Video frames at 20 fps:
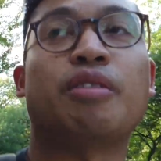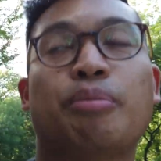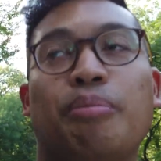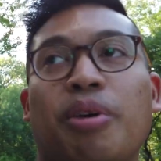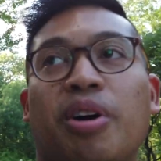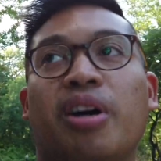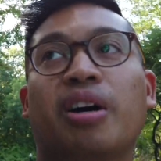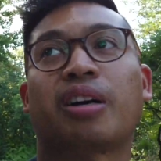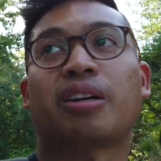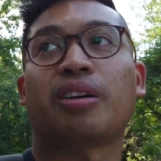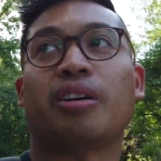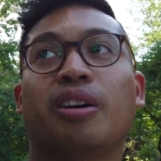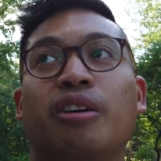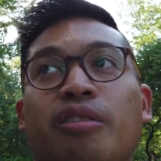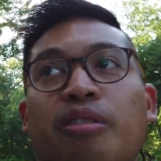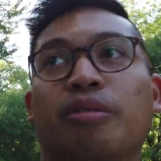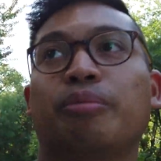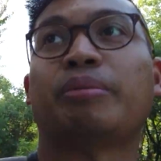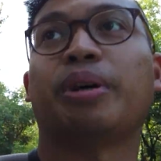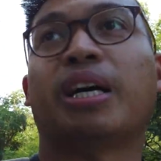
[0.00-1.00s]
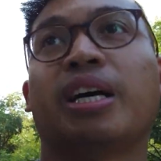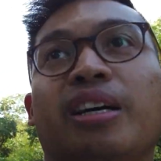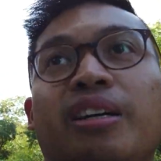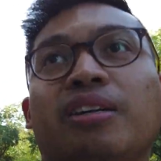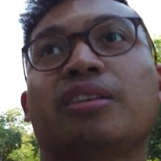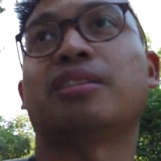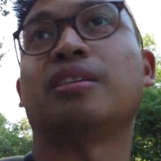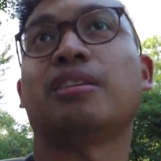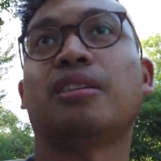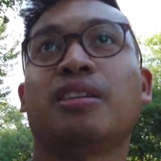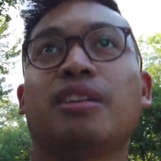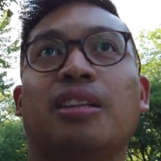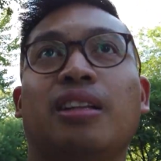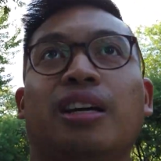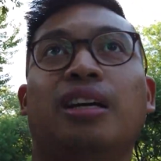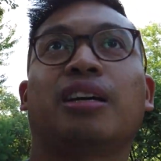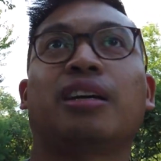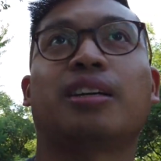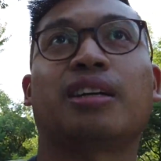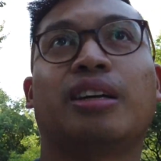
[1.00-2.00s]
a park over by
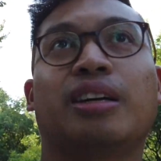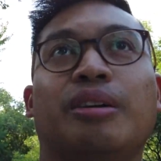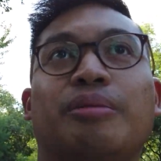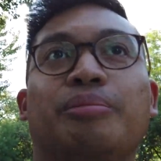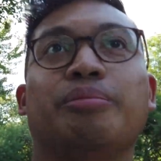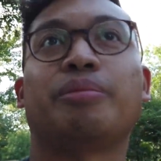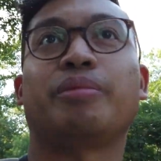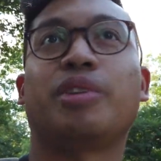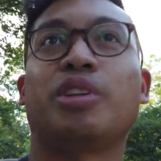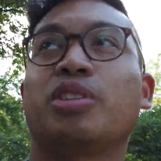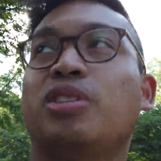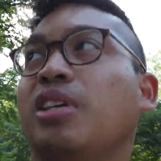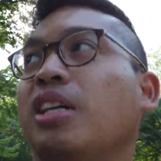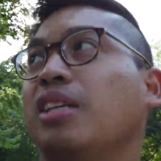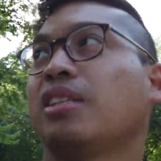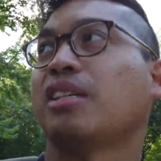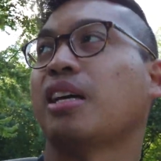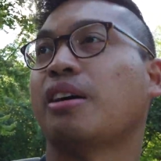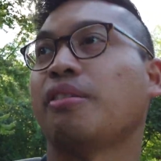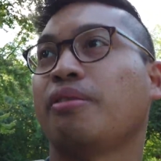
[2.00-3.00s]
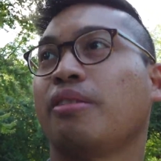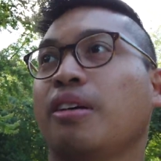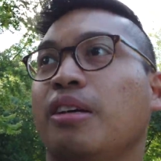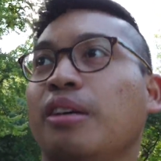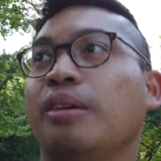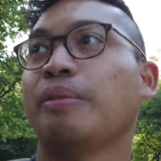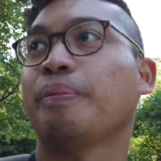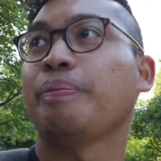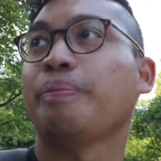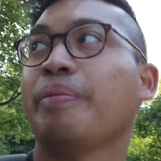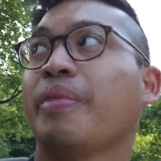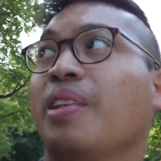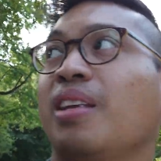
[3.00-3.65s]
like UCSF. Uh-huh.